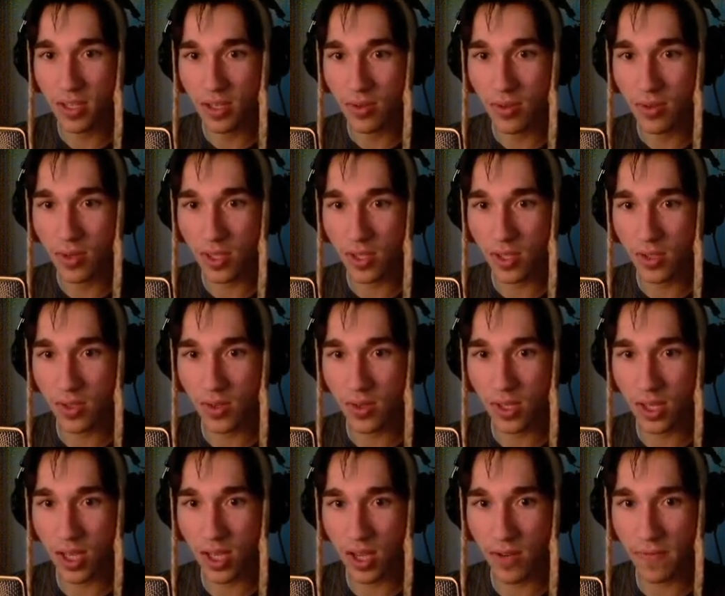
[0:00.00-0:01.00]
What are you
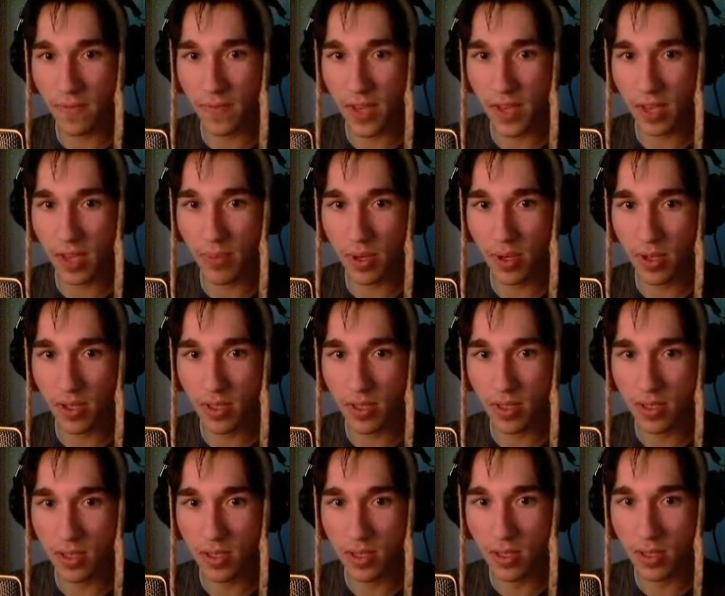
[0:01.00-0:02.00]
doing there, Fake
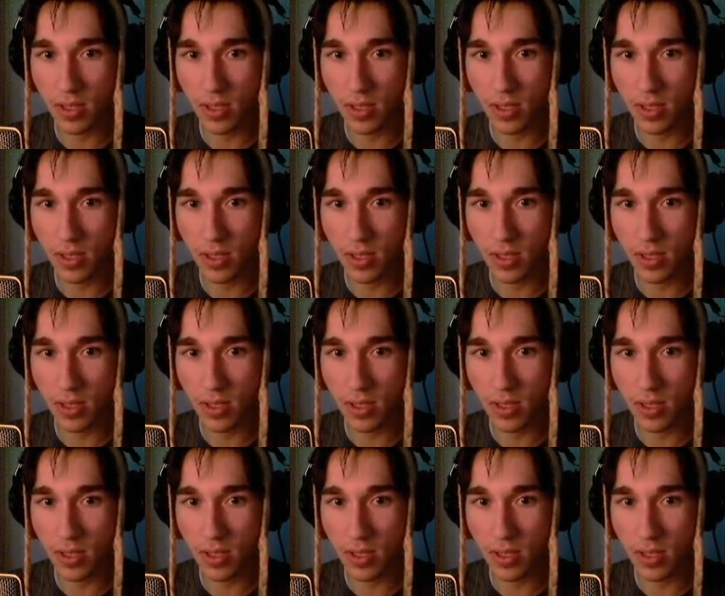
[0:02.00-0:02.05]
Bucks?